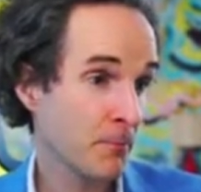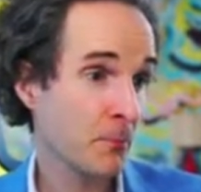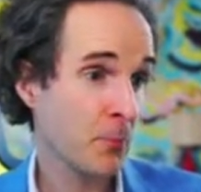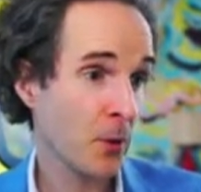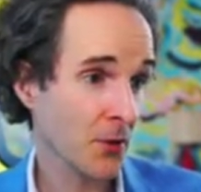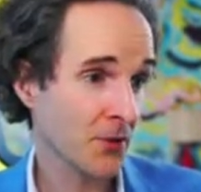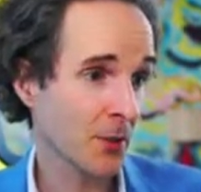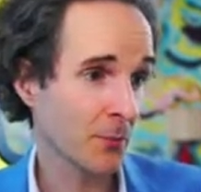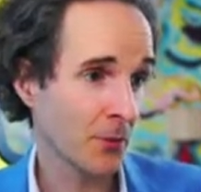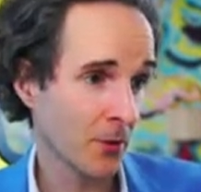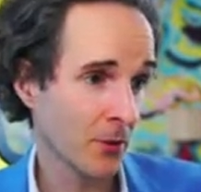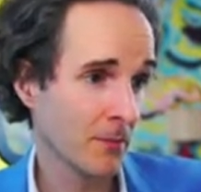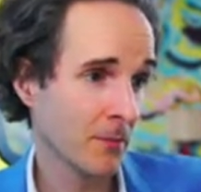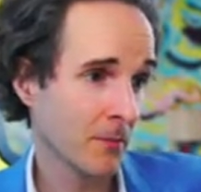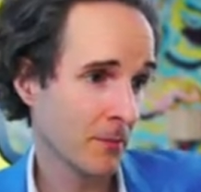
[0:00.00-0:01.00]

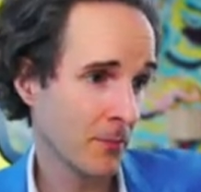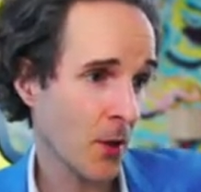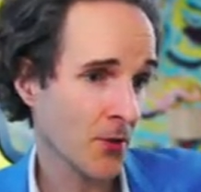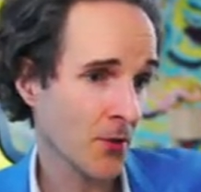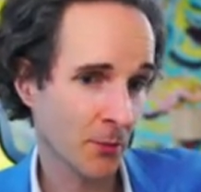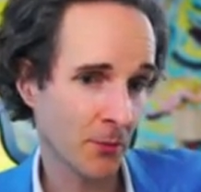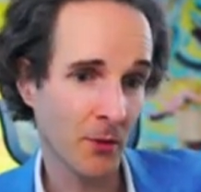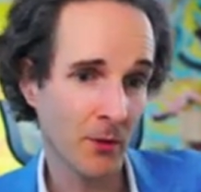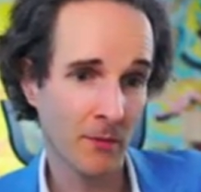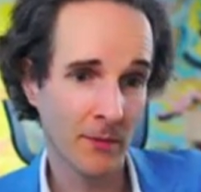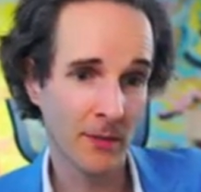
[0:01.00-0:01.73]
Possible, possible.